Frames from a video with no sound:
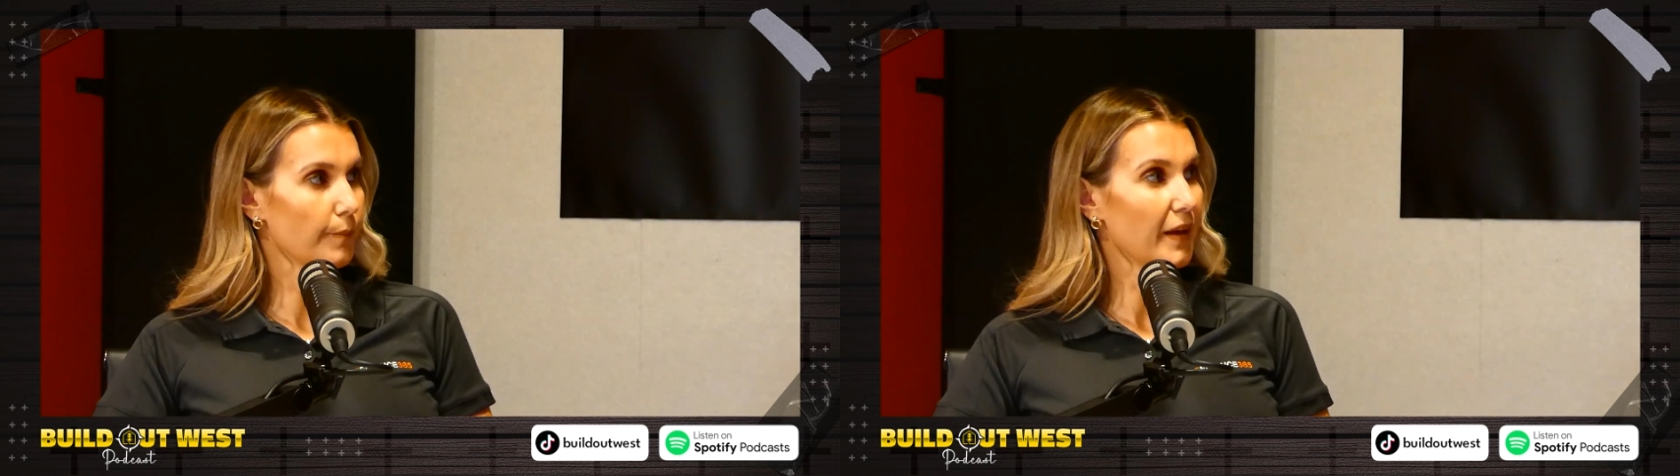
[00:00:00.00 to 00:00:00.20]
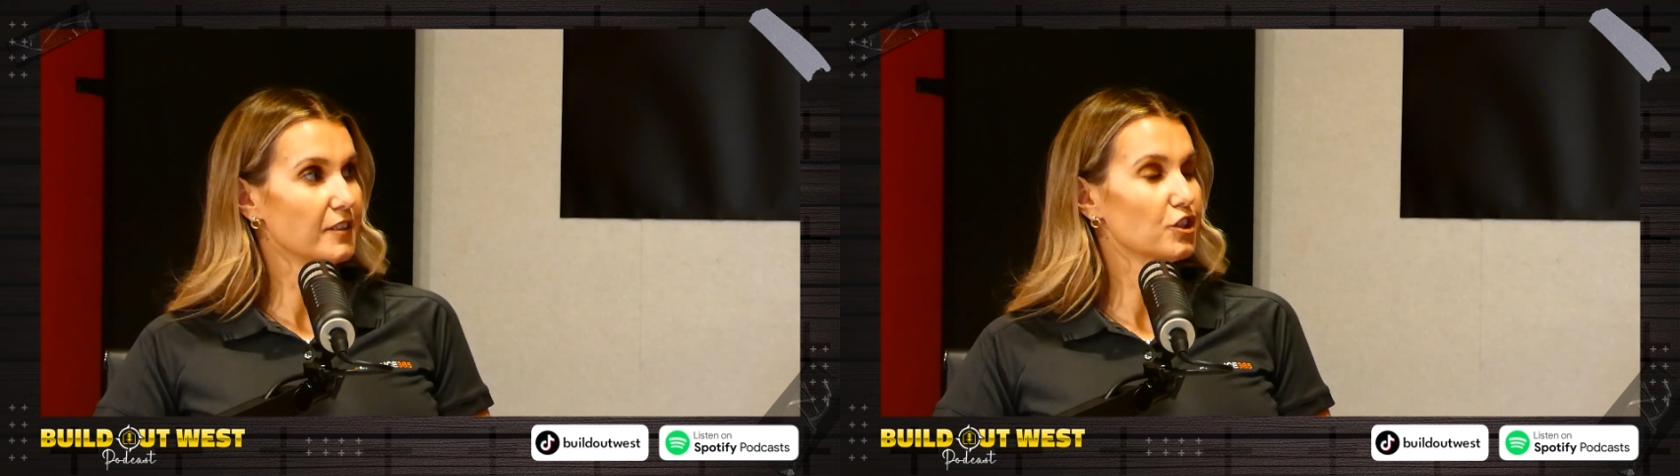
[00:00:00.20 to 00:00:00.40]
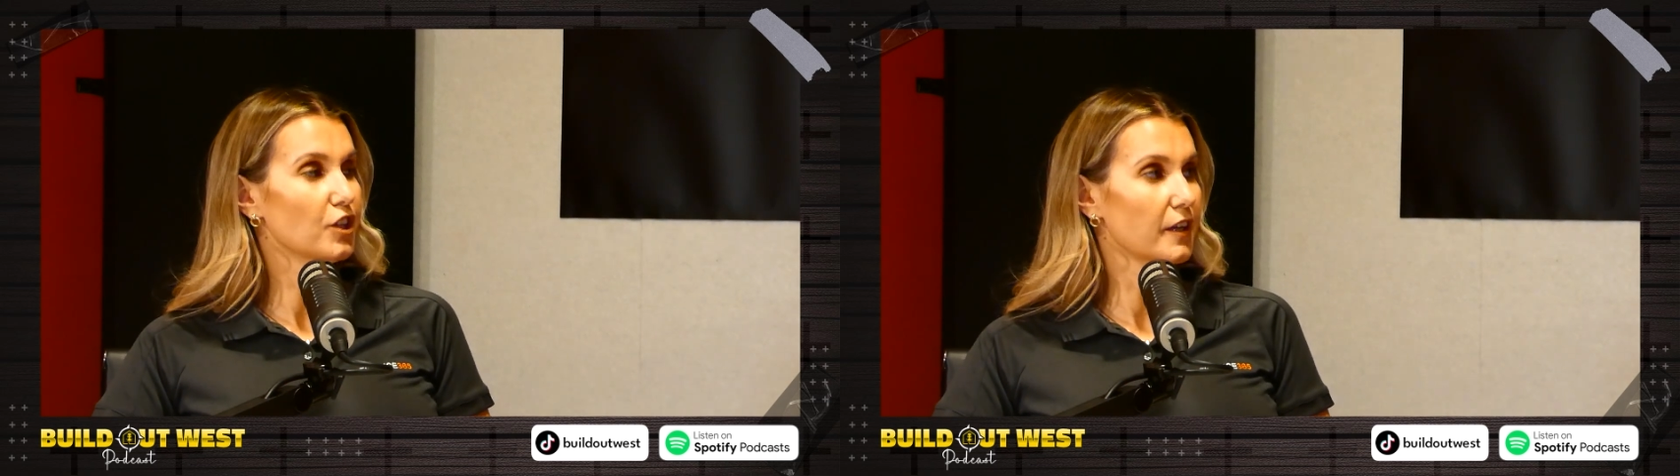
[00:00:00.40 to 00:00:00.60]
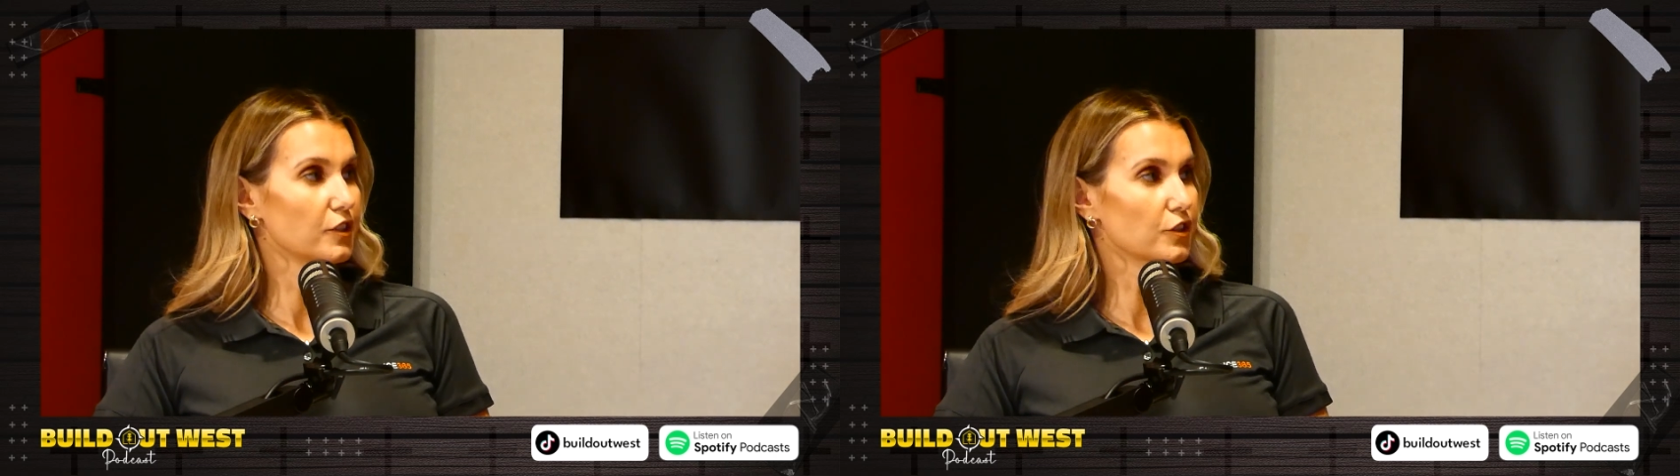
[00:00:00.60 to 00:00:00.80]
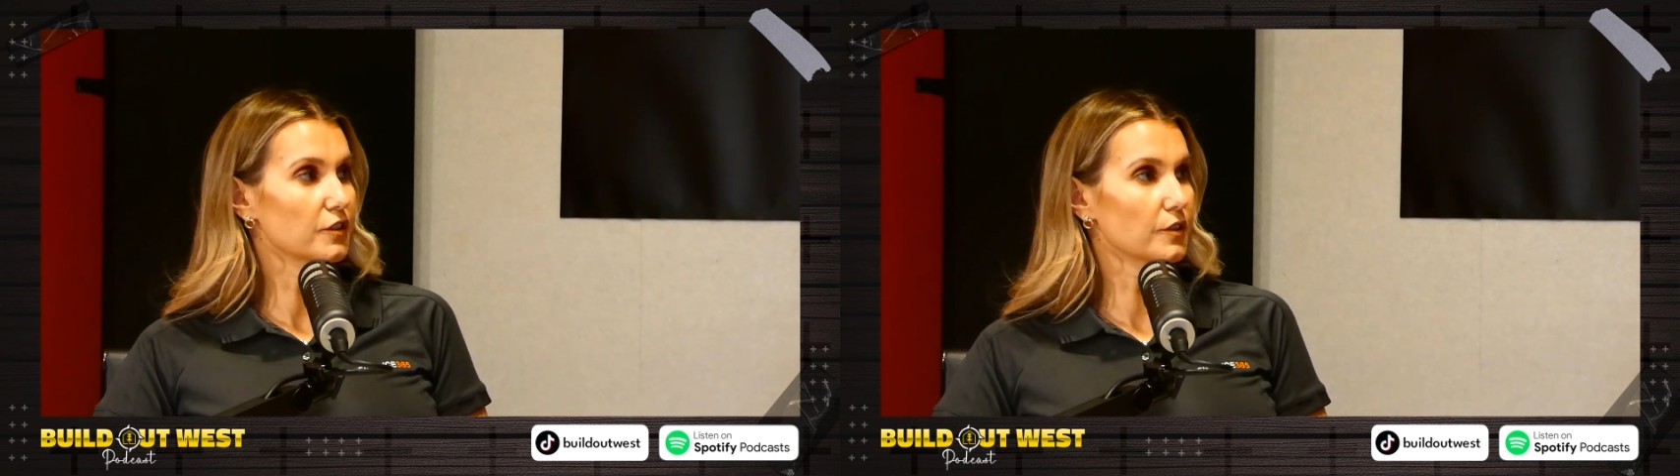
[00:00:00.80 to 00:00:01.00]
major
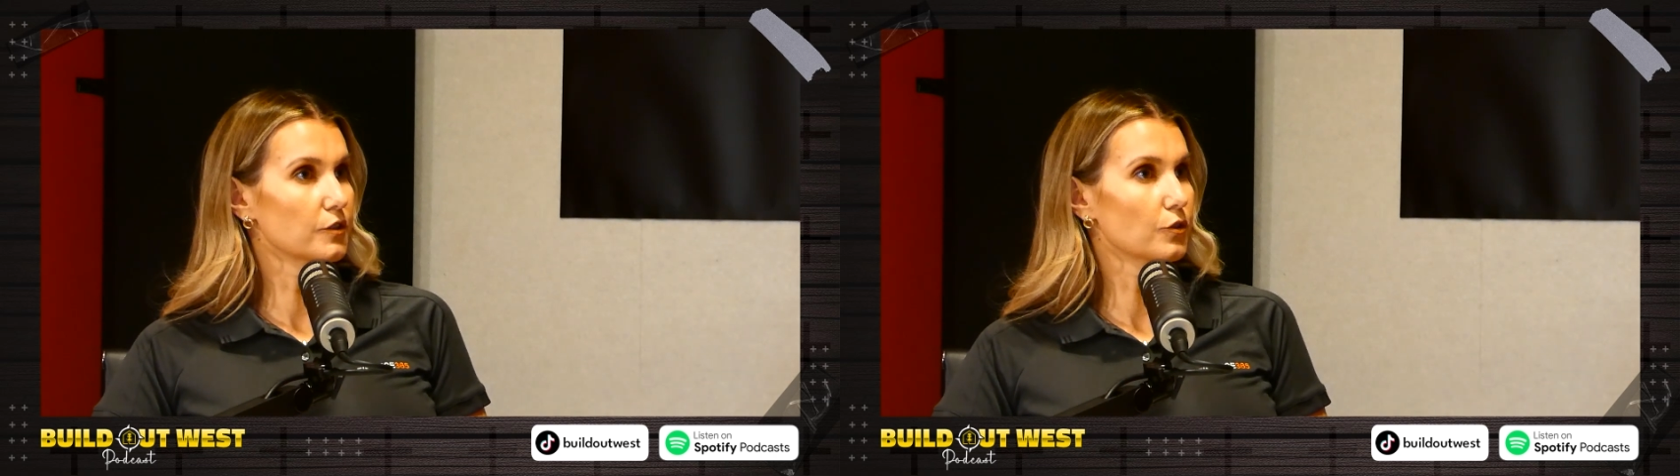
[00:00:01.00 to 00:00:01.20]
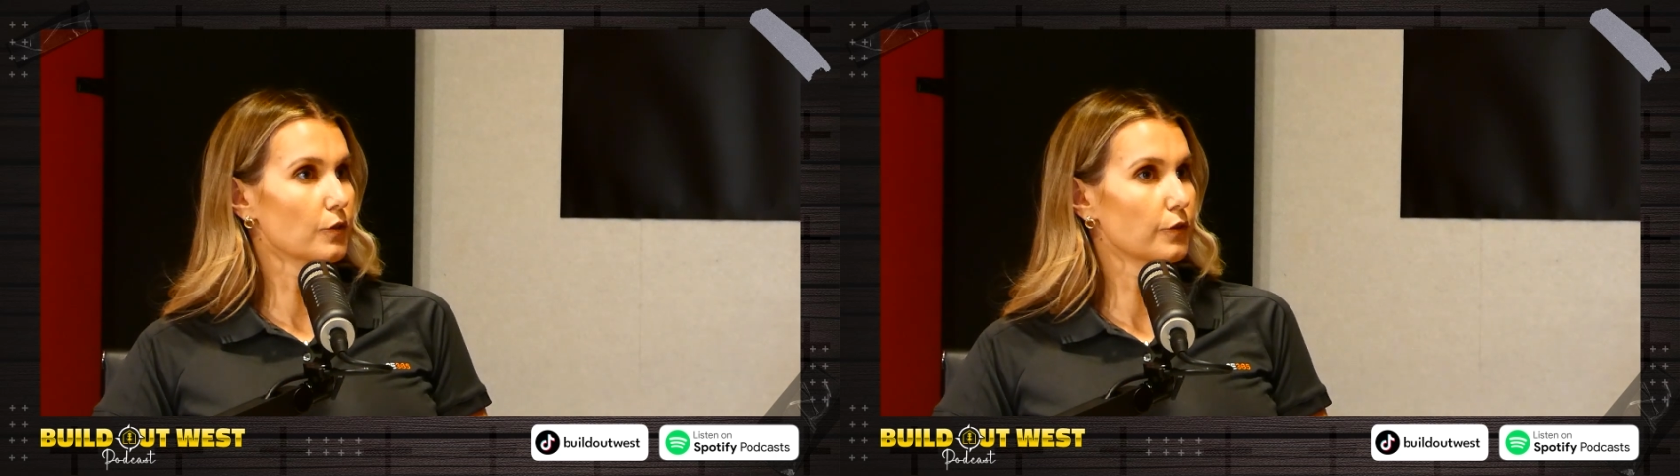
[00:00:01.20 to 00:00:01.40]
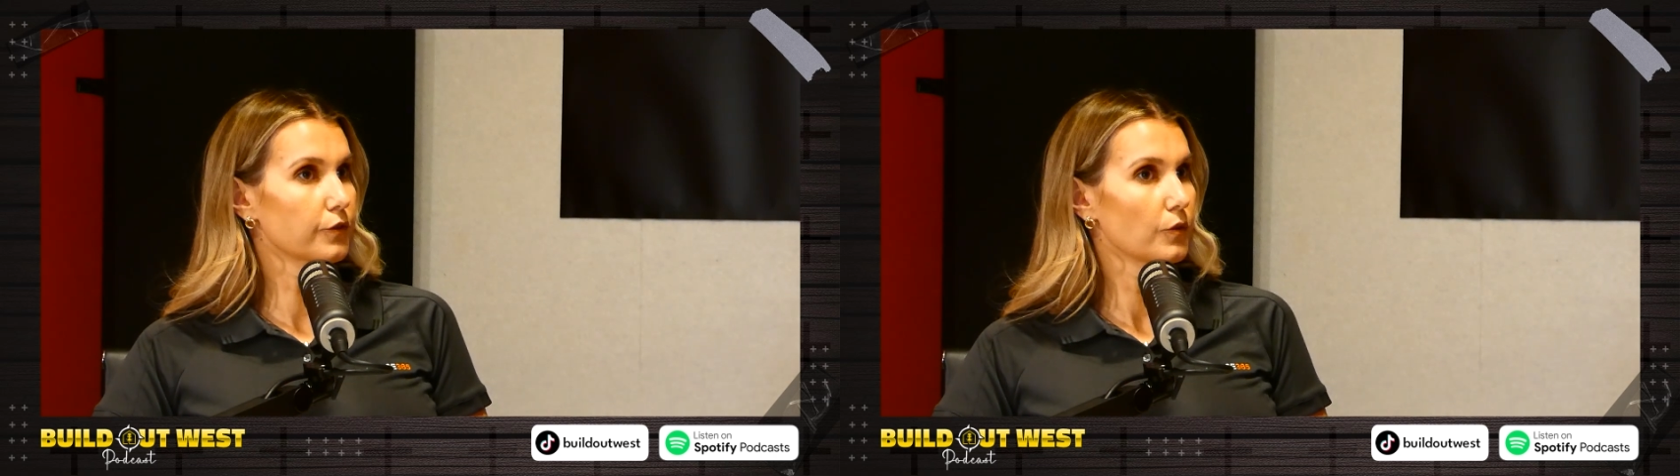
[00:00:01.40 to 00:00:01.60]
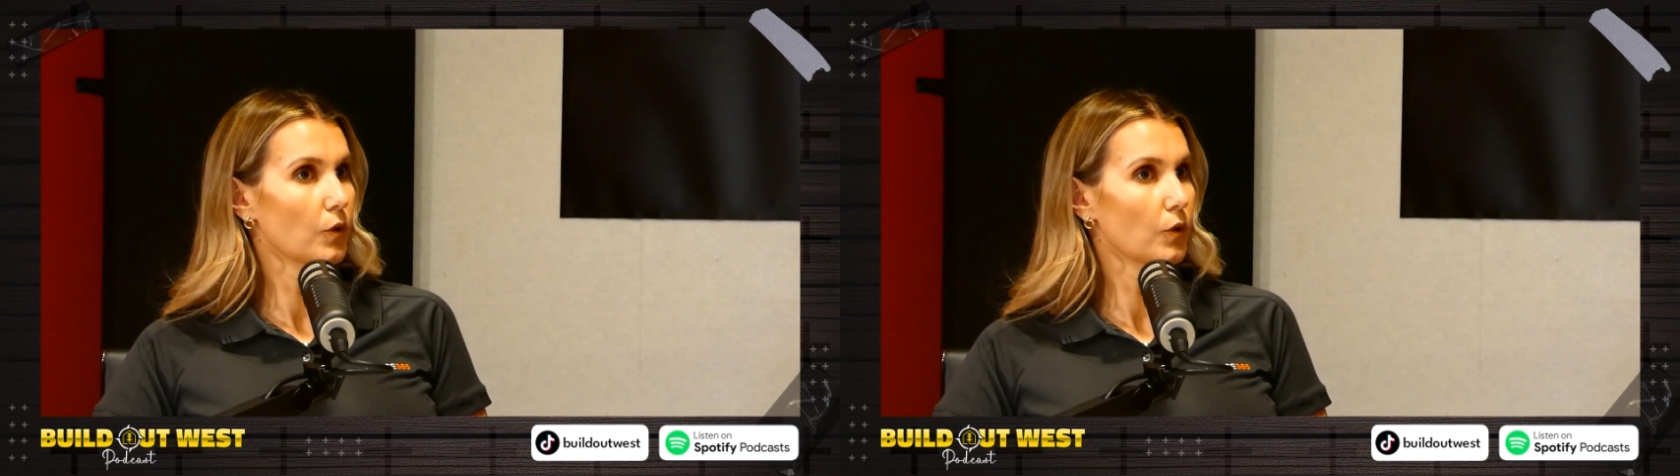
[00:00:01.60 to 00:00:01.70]
changes and sort of